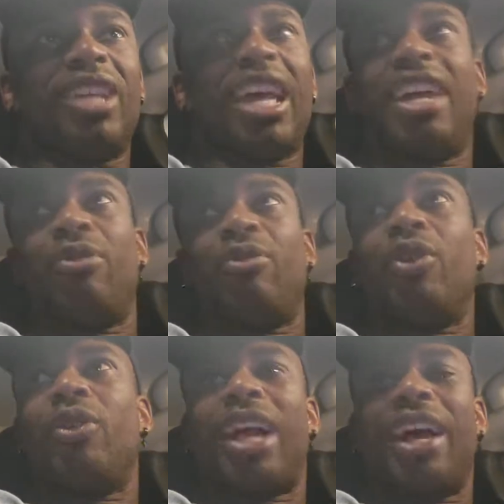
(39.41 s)
edit
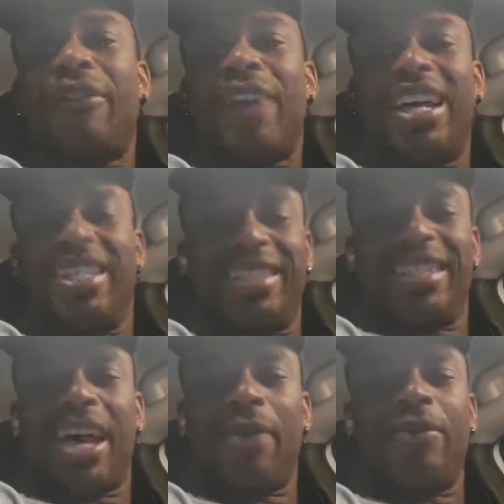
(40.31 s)
real life as it's
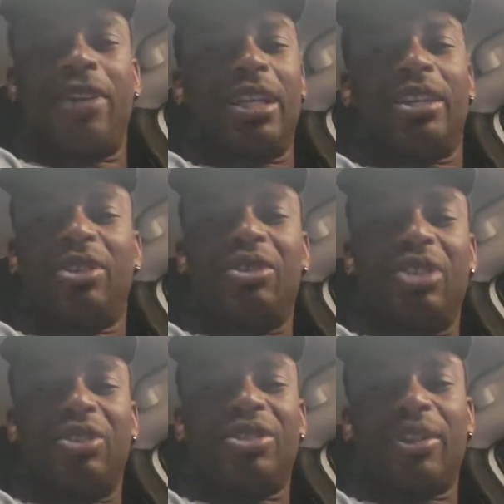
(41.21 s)
happening,
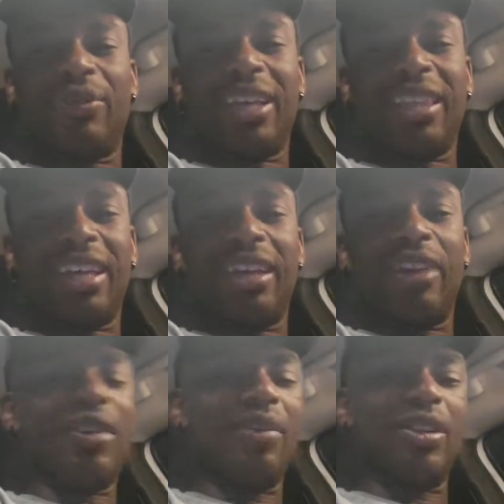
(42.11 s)
and stuff like that,
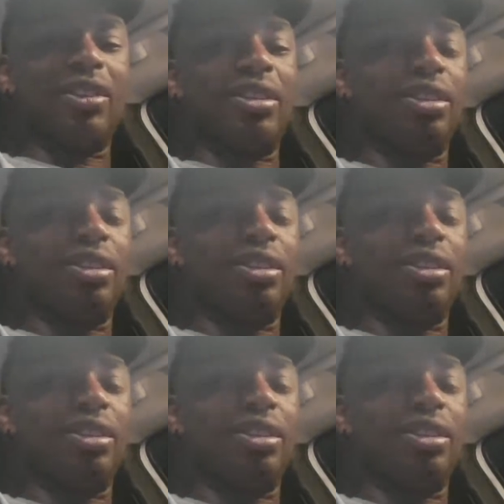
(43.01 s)
if that makes sense.